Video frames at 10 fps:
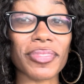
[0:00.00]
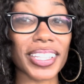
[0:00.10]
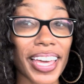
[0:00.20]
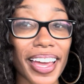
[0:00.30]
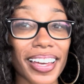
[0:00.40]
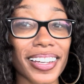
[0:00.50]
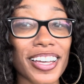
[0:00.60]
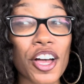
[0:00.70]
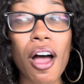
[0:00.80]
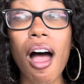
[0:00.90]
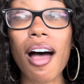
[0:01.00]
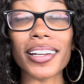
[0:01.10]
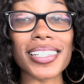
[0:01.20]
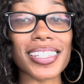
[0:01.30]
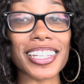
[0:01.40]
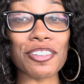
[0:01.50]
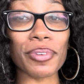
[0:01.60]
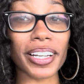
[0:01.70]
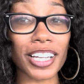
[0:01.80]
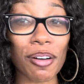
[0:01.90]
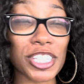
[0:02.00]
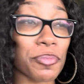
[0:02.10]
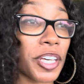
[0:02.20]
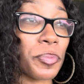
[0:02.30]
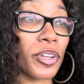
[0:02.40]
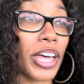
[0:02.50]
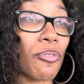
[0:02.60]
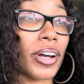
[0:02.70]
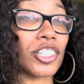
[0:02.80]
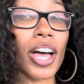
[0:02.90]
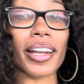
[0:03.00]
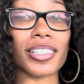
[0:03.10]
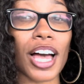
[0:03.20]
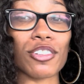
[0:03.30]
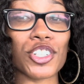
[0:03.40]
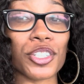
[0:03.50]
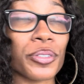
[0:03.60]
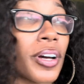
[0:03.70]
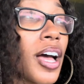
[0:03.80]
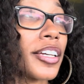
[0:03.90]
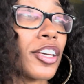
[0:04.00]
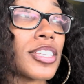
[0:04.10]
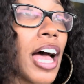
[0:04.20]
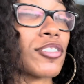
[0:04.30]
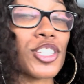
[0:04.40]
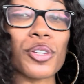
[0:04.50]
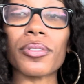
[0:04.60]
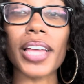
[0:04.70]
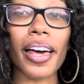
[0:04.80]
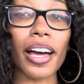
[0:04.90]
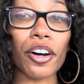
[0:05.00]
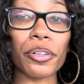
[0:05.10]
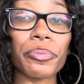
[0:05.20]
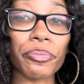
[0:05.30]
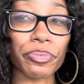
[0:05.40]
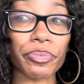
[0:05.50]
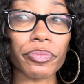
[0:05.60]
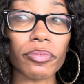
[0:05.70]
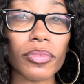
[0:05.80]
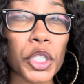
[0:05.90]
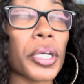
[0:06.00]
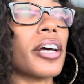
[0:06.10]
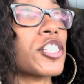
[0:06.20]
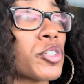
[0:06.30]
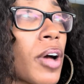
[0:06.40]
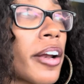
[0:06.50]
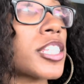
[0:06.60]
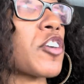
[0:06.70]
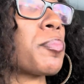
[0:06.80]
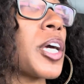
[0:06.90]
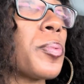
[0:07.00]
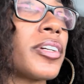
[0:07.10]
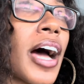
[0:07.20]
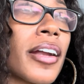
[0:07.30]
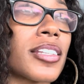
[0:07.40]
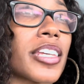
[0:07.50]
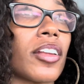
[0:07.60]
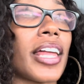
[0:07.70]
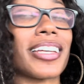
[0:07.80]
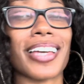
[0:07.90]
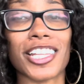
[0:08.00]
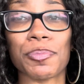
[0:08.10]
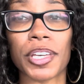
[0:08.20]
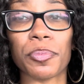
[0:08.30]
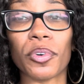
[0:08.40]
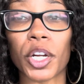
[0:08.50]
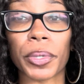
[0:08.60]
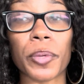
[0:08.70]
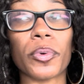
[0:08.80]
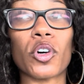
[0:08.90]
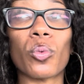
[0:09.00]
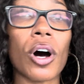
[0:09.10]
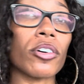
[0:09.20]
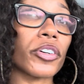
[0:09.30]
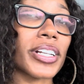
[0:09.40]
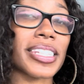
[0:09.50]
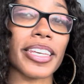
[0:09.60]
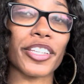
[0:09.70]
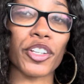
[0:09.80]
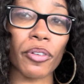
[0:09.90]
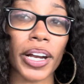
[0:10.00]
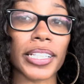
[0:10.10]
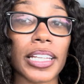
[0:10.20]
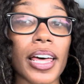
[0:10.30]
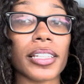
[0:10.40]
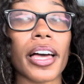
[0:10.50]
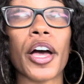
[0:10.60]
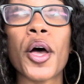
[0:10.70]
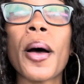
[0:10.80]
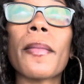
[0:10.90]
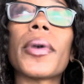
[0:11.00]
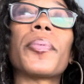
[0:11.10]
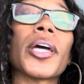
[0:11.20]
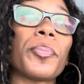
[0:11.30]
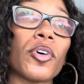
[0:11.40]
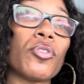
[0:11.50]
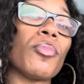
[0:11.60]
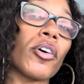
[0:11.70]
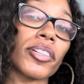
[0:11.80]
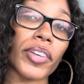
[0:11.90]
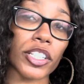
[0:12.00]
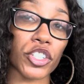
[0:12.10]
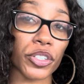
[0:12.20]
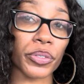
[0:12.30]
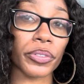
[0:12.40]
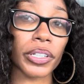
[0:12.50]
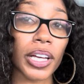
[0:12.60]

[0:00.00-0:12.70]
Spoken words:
Yeah, honestly, when it comes to people that want to try to doubt you, you just have to tune that out and surround yourself with people, not necessarily like yes people or people who won't critique you or anything like that, but people who motivate you.